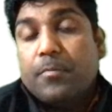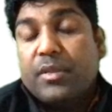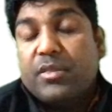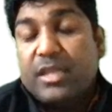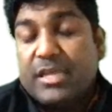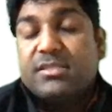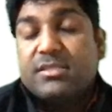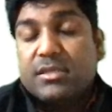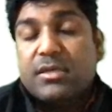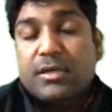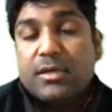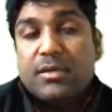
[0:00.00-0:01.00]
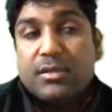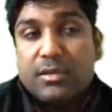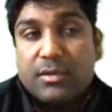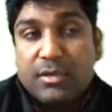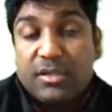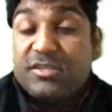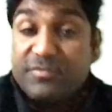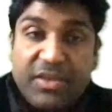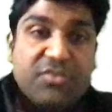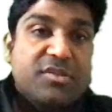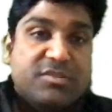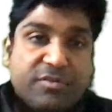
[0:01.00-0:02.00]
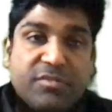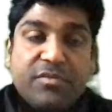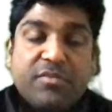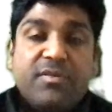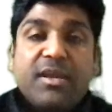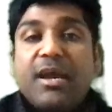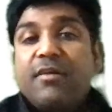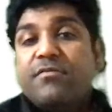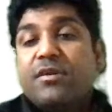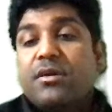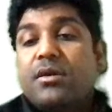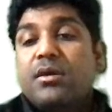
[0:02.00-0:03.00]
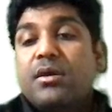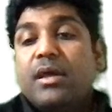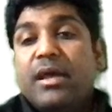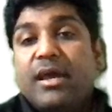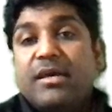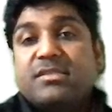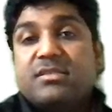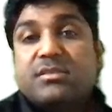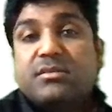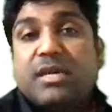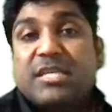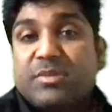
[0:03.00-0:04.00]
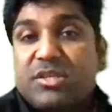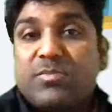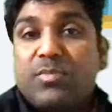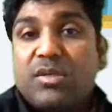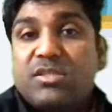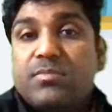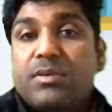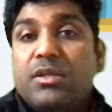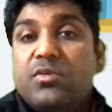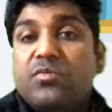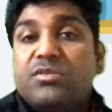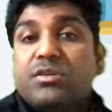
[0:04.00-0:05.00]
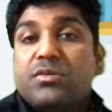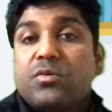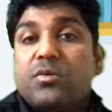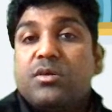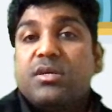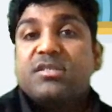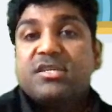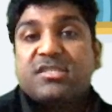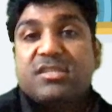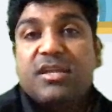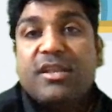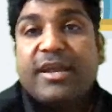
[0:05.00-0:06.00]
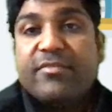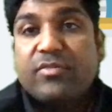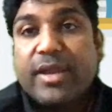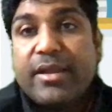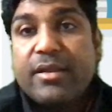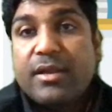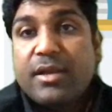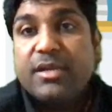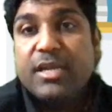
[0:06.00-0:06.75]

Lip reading: these features which we have as much as possible. Use the code Saxena Live to get 10